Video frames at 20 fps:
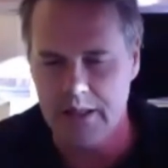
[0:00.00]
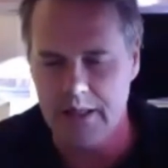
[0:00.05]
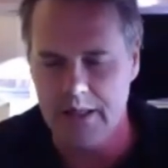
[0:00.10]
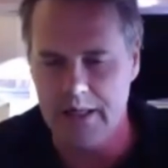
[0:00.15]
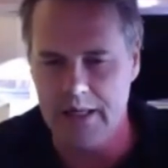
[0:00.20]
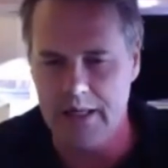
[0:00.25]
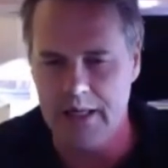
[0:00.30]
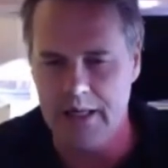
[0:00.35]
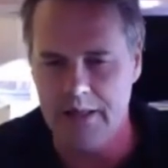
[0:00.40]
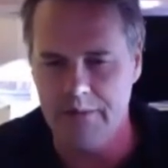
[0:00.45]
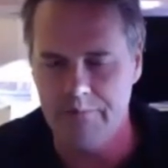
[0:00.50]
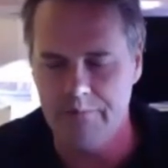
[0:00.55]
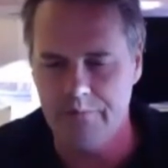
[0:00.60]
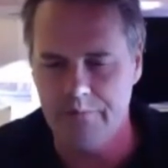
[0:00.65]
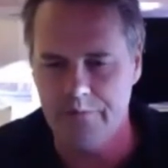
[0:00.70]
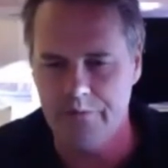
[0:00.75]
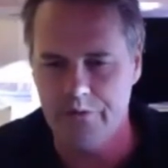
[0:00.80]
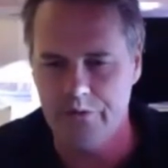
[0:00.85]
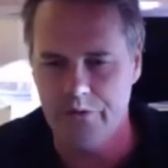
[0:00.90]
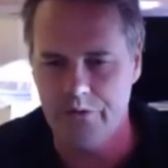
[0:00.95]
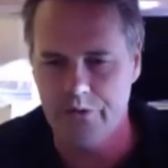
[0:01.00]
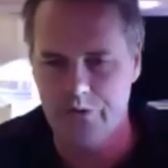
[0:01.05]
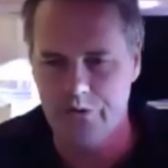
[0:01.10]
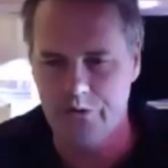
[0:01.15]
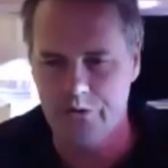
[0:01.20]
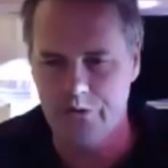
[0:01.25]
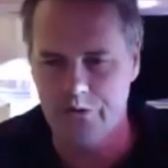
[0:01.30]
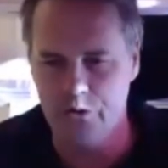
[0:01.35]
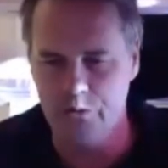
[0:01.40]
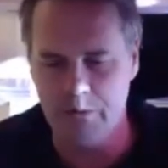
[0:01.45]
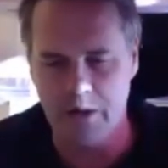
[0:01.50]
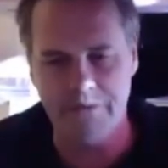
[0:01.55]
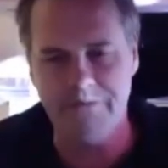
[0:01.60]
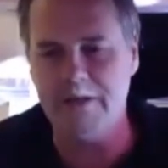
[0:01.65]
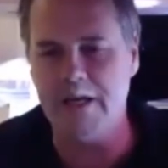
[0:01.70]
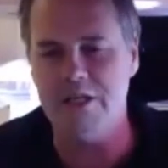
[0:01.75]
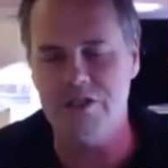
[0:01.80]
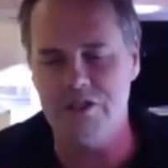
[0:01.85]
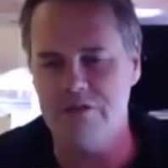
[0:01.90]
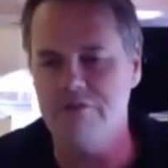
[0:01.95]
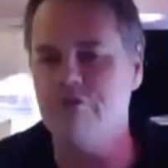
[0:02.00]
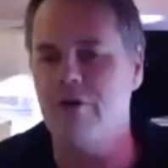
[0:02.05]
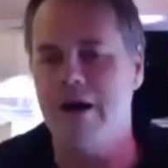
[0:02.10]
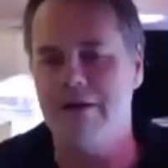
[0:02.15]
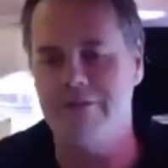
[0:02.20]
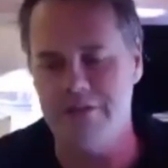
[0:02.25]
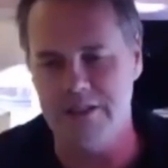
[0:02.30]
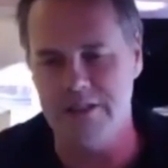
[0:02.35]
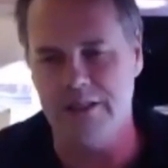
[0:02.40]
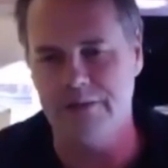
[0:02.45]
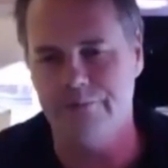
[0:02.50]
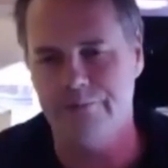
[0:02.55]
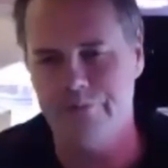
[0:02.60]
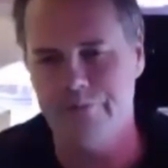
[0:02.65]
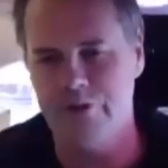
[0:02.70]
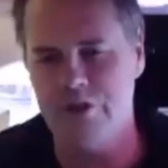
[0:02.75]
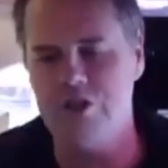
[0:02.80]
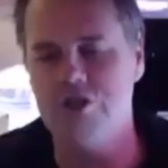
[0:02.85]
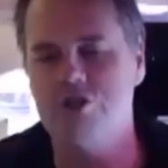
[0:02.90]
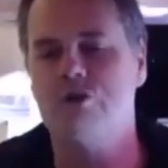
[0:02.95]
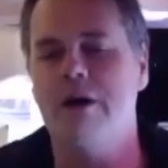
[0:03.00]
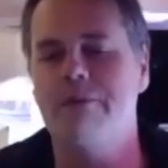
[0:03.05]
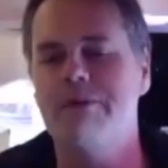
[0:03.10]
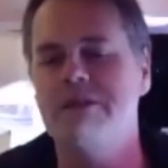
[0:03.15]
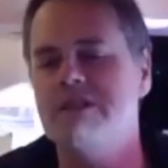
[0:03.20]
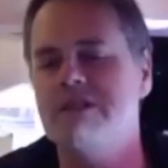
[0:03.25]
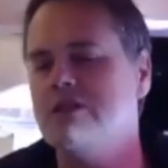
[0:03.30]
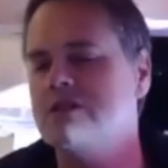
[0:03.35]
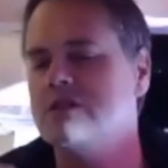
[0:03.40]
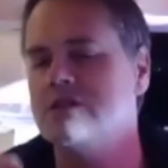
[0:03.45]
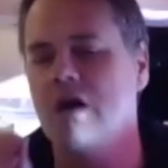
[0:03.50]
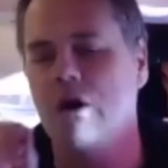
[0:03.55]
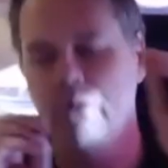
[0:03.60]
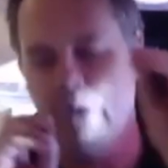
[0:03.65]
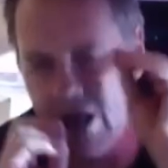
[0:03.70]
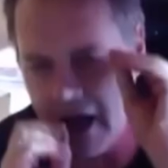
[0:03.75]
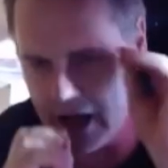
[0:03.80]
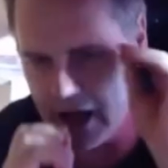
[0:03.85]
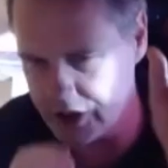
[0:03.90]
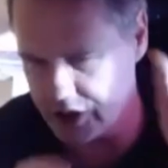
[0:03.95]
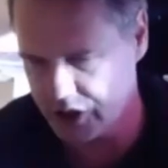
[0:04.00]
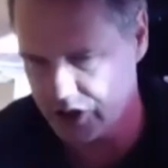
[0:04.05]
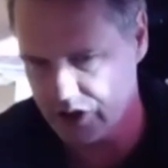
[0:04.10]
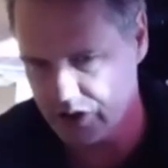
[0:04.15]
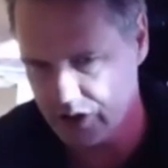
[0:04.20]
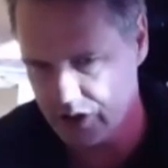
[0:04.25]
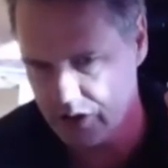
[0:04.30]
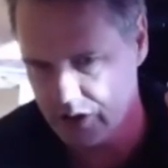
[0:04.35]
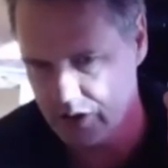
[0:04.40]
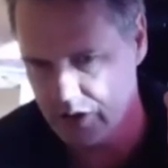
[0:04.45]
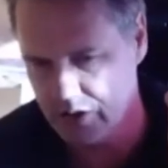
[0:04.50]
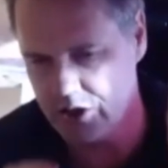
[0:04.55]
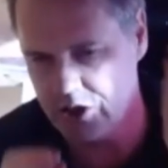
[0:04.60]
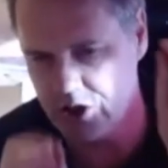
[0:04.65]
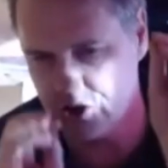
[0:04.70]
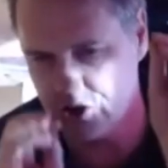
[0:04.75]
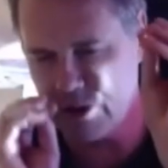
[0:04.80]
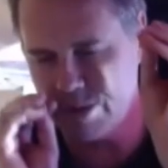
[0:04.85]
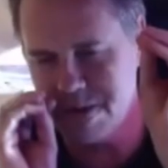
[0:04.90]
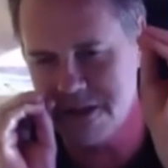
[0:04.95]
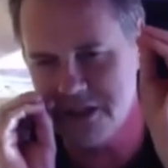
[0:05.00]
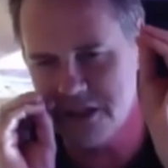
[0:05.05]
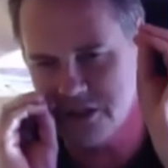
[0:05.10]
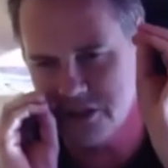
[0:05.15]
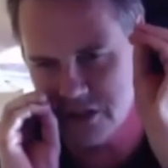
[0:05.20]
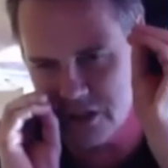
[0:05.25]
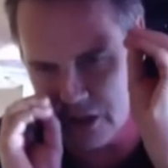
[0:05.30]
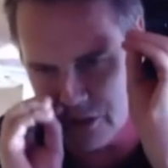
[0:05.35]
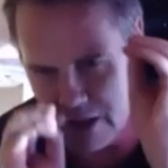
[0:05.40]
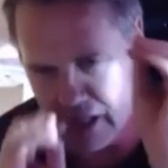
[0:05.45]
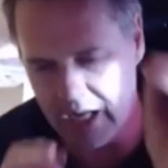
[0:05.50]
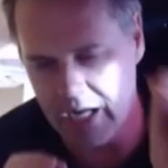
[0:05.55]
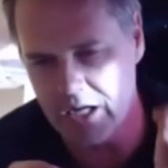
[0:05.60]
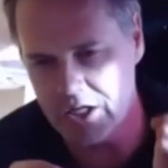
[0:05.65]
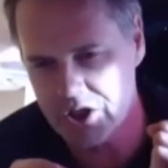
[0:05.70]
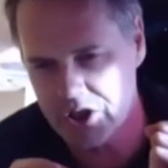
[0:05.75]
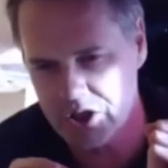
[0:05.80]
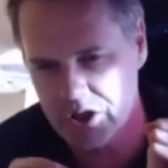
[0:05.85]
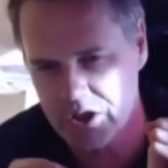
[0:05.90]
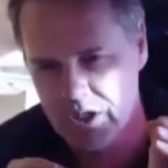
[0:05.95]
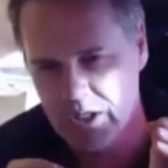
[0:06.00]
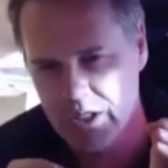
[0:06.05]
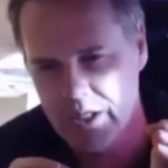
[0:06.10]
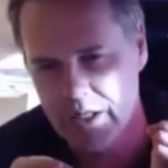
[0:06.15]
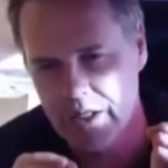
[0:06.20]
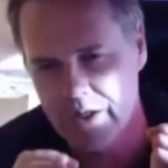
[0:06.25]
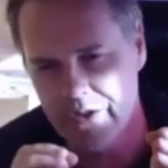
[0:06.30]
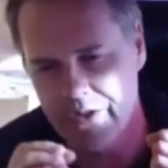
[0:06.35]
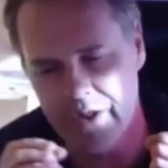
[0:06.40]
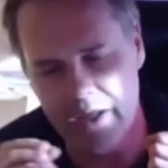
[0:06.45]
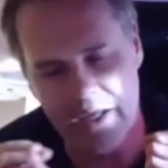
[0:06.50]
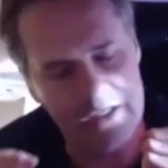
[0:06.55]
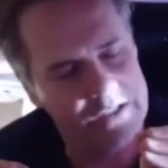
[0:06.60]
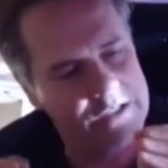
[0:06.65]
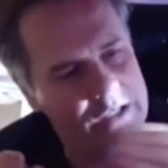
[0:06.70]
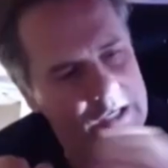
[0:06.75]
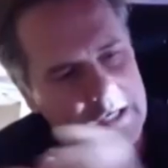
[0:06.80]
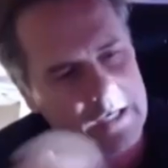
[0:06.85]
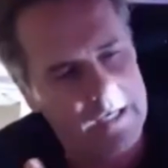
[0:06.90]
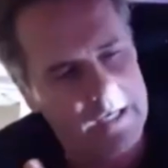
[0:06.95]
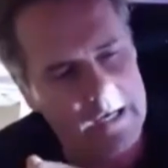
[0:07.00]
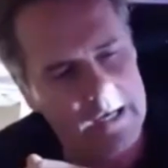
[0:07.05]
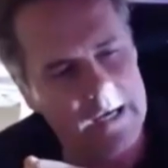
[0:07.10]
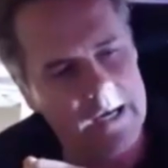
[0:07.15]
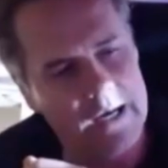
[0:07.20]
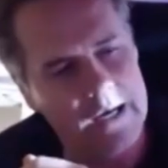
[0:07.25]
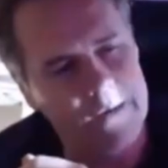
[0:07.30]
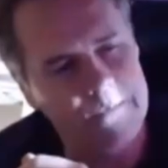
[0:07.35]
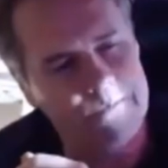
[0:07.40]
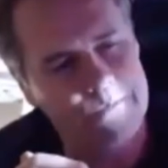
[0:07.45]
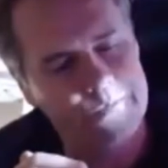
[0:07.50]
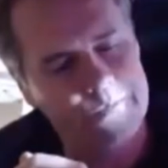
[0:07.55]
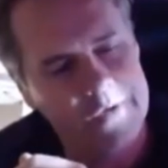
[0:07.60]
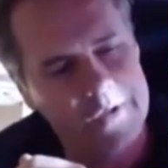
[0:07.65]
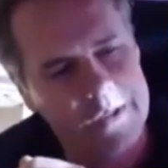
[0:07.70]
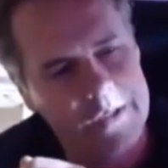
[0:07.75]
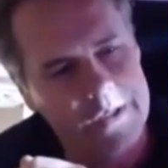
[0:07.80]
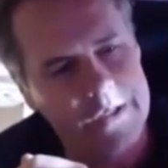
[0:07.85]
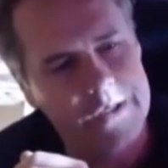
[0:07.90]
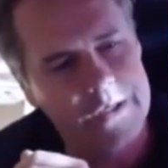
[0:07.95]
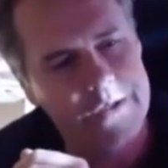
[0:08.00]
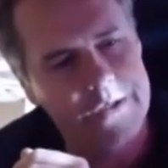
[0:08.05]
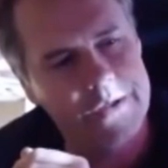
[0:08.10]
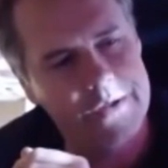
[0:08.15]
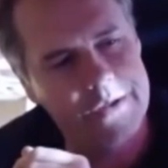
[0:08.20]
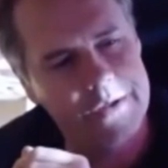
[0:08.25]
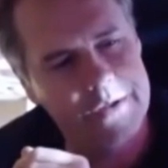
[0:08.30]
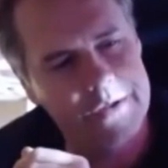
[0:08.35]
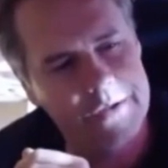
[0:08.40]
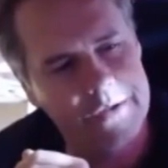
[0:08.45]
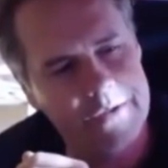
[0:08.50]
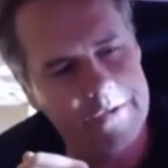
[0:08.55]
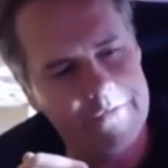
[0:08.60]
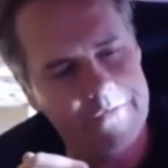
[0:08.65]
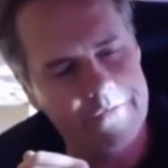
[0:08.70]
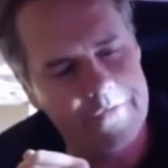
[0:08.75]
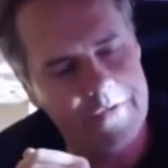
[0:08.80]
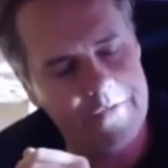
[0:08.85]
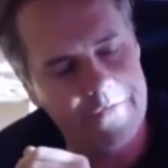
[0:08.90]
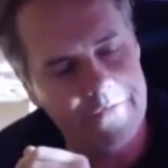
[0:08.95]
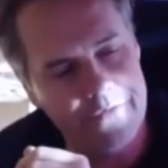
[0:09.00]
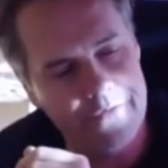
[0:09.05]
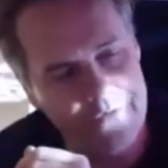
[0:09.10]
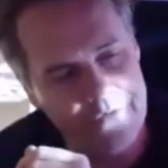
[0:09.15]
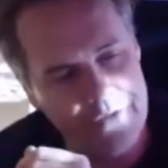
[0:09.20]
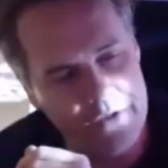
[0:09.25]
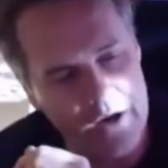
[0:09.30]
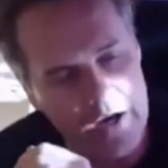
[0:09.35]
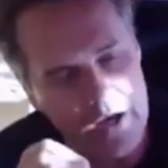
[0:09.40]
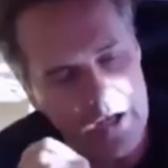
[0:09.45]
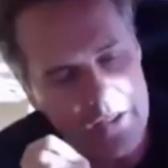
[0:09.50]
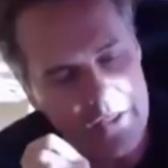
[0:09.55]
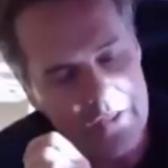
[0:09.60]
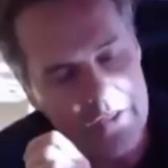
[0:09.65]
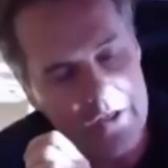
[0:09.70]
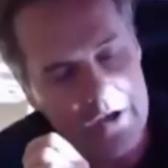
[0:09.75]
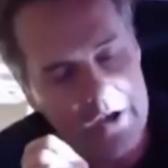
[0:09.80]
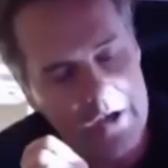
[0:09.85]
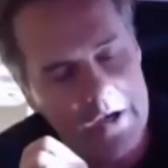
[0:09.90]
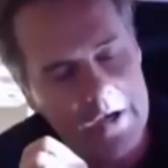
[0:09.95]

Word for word: um, through modifications of gravity. The discrepancy is so large, the discrepancy is so large that um, the, the, the,